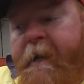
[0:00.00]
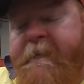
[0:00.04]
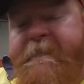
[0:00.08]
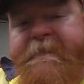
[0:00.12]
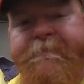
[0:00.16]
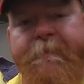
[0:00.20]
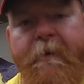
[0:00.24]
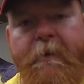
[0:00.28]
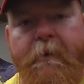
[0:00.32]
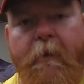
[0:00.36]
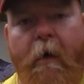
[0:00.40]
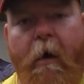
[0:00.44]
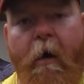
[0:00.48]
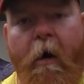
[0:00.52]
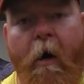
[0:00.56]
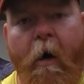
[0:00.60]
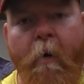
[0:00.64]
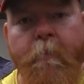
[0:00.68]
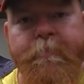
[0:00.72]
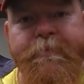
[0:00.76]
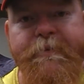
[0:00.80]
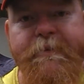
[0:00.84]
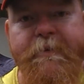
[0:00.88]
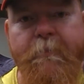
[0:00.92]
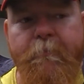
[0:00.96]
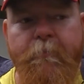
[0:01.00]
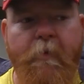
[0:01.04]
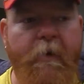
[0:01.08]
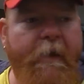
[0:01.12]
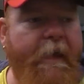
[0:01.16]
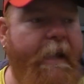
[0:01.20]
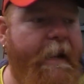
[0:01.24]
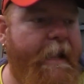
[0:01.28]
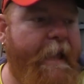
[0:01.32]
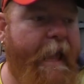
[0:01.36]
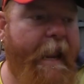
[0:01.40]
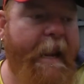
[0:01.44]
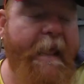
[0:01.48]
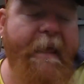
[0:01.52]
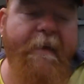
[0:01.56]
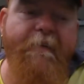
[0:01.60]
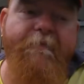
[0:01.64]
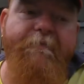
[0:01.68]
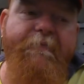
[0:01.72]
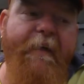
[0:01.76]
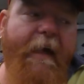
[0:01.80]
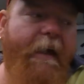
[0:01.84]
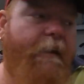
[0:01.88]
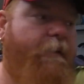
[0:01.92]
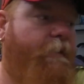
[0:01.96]
can smell the hops. I'm not getting any
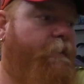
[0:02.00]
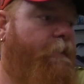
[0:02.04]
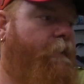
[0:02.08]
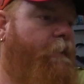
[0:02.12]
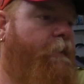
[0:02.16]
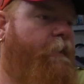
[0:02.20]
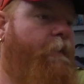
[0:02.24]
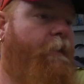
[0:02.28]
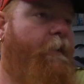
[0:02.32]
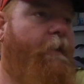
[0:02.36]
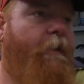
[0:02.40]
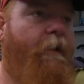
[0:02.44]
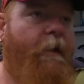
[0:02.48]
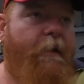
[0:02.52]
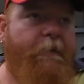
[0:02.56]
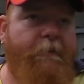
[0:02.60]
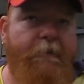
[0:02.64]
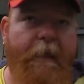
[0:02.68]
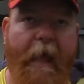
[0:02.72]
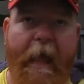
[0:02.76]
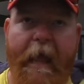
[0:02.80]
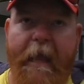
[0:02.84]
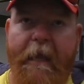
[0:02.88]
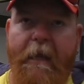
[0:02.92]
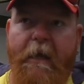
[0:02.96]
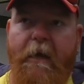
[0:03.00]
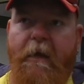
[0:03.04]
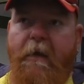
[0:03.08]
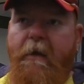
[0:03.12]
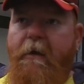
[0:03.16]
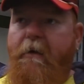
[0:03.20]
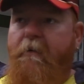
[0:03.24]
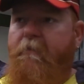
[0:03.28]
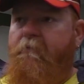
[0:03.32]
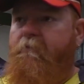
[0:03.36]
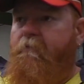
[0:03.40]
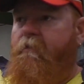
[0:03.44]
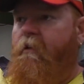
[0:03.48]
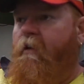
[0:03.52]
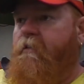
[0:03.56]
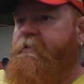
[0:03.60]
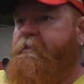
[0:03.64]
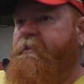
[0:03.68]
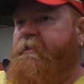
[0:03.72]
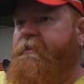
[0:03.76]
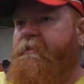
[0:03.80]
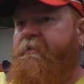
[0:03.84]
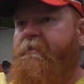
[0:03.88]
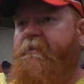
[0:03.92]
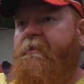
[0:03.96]
of that dank,
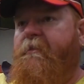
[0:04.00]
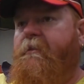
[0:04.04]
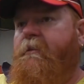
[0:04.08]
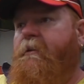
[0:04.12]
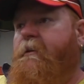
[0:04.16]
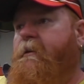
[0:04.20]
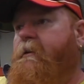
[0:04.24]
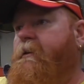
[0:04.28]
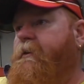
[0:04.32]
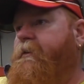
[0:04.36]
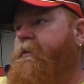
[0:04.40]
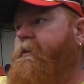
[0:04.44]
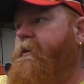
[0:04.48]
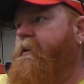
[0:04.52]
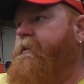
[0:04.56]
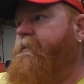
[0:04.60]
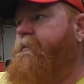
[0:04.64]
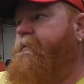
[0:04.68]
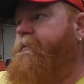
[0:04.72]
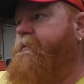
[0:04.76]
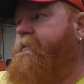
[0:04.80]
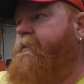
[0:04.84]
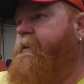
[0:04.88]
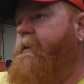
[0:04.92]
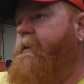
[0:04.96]
rotten, sort of